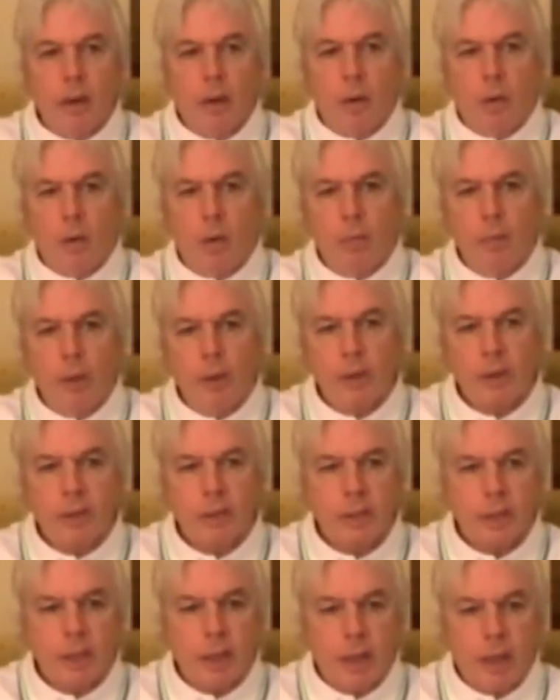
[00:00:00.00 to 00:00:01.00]

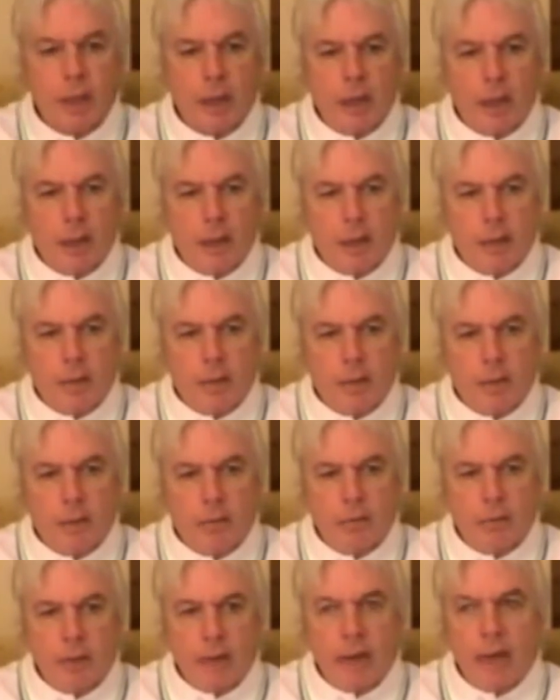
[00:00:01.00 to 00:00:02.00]
Almost
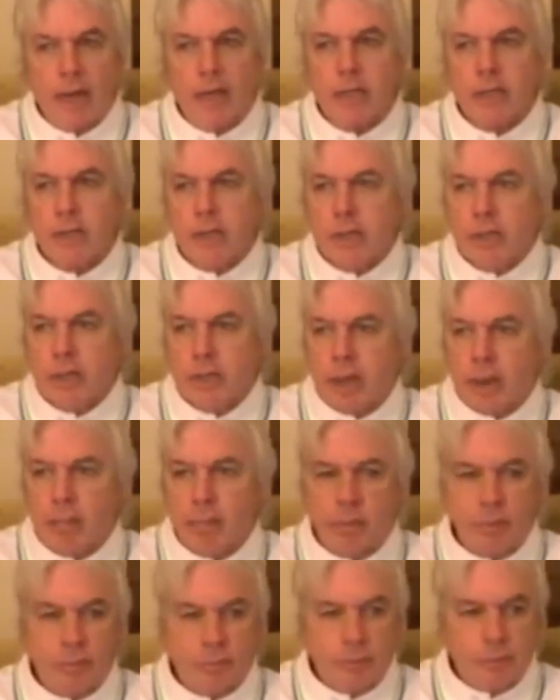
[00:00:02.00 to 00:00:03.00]
the
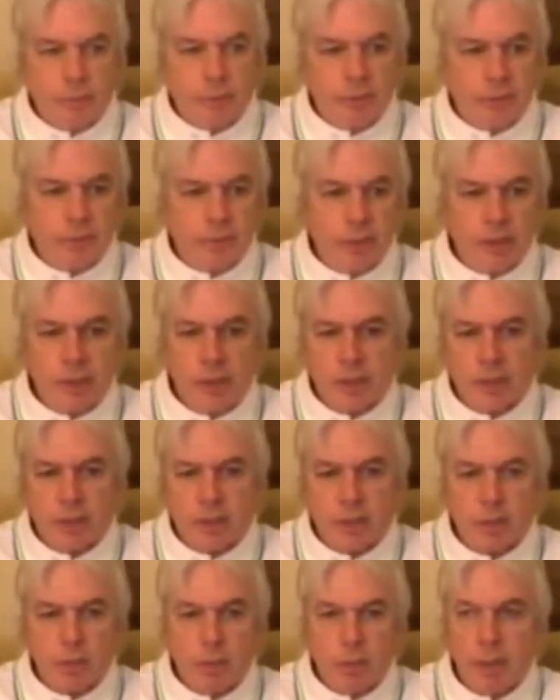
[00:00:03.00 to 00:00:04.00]
relationship of
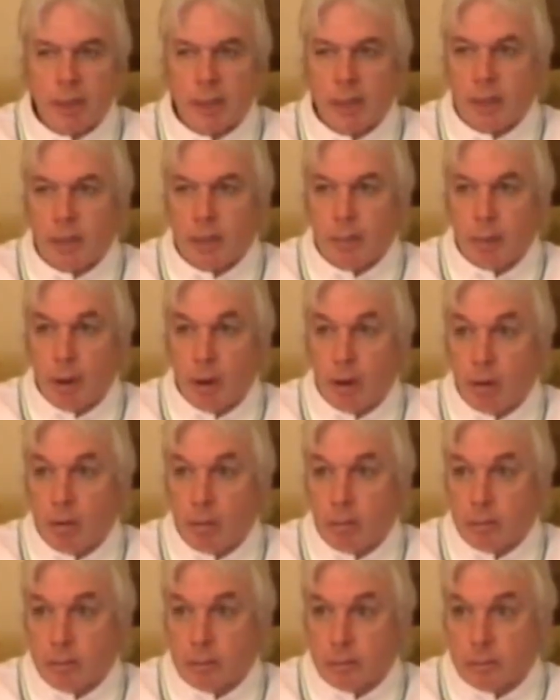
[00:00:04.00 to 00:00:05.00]
fishes swimming in the
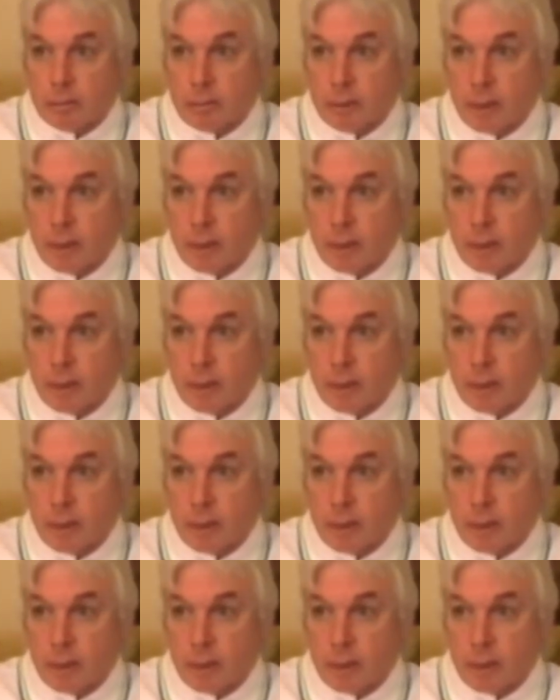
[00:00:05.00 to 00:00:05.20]
bowl,